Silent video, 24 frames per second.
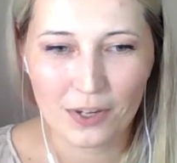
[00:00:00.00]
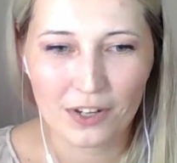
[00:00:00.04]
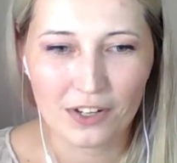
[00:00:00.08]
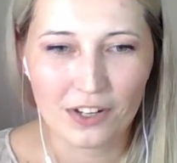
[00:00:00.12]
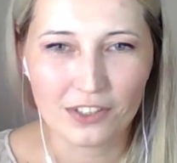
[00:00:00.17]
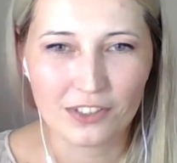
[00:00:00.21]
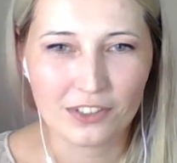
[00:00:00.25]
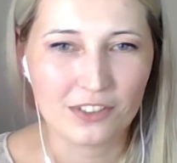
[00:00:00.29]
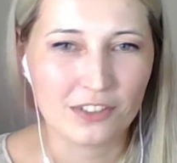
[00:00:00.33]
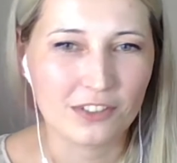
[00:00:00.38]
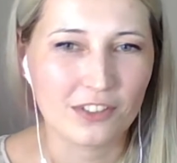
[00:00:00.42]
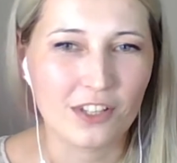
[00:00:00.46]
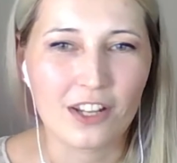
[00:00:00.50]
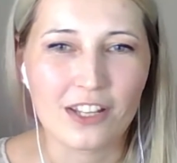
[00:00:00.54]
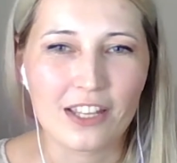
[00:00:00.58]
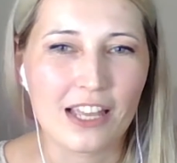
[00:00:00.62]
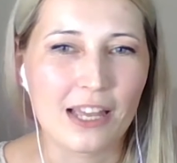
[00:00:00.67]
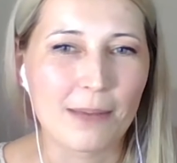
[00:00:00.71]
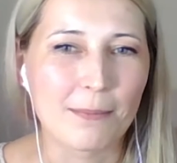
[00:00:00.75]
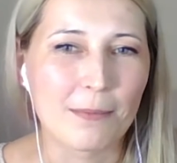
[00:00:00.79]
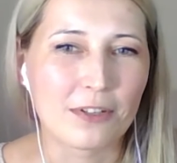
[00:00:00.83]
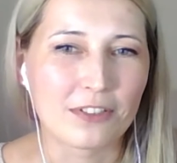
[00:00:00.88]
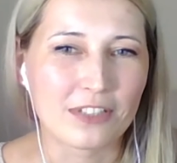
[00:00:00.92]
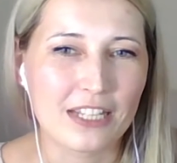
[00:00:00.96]
We're not
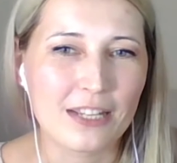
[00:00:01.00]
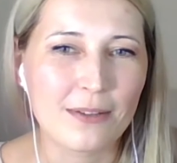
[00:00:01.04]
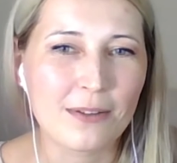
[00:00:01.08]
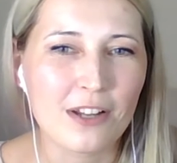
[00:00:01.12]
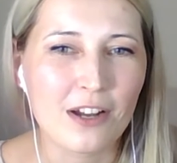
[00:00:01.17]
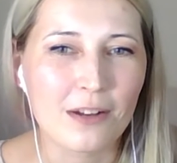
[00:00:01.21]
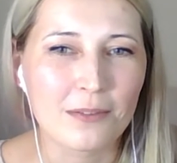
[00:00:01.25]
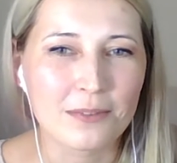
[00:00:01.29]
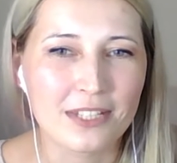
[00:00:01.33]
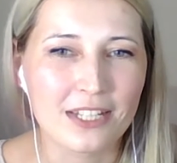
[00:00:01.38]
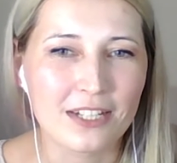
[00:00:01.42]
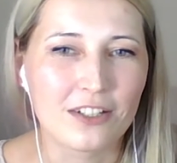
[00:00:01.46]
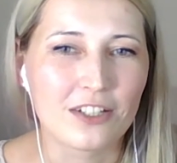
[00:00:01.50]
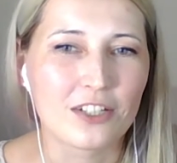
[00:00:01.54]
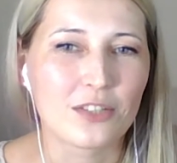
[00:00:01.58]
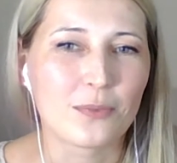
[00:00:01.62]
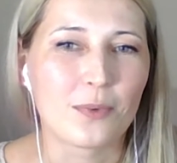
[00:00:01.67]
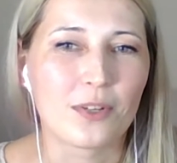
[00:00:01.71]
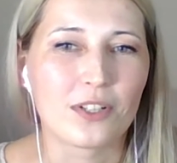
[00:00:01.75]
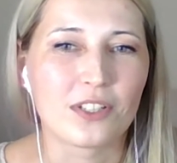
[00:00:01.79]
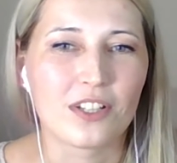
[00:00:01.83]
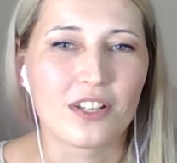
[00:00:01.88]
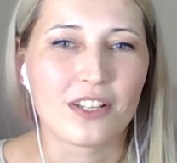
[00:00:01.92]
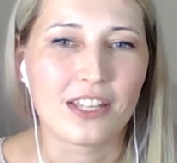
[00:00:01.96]
talking about e-com
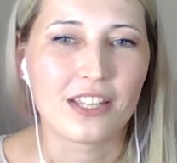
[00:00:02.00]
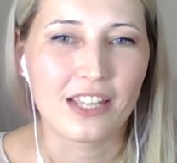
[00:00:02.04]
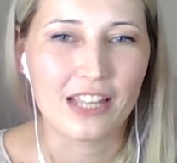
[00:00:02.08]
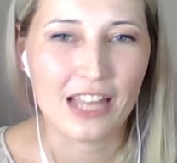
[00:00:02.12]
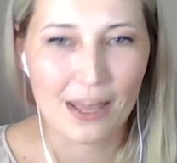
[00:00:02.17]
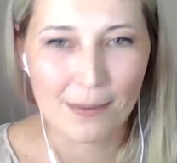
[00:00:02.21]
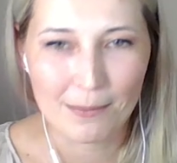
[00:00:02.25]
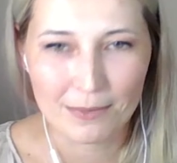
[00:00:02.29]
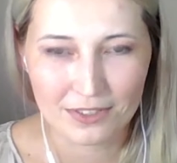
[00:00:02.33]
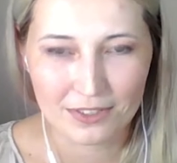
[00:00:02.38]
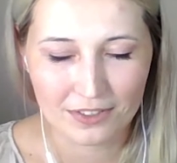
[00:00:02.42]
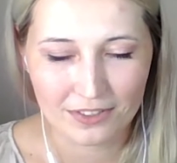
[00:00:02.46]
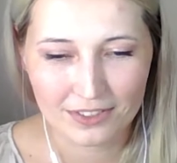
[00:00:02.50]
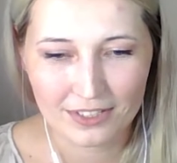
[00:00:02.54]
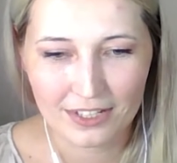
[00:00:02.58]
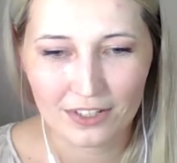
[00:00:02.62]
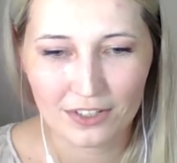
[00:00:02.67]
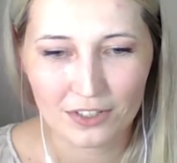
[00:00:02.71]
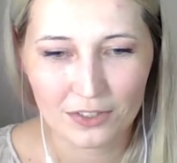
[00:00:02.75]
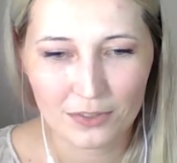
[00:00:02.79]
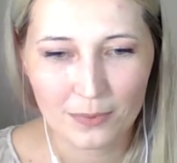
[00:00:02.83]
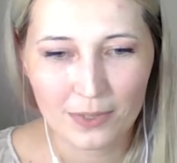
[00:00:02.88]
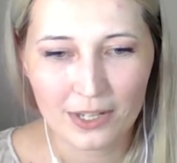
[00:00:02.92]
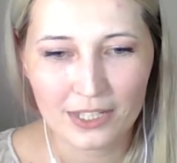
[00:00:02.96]
sellers, we're talking Amazon
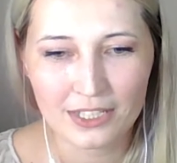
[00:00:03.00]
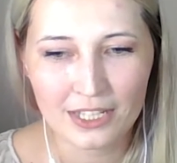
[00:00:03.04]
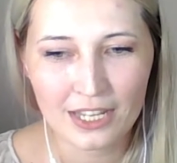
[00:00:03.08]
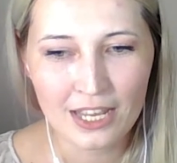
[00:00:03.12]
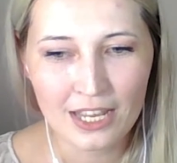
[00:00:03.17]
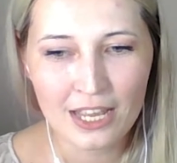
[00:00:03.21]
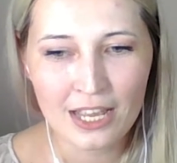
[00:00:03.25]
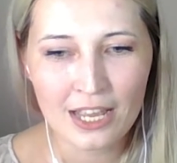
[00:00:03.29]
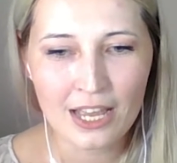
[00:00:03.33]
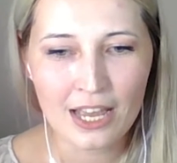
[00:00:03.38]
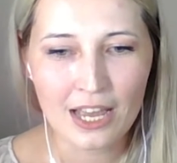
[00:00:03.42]
sellers, right?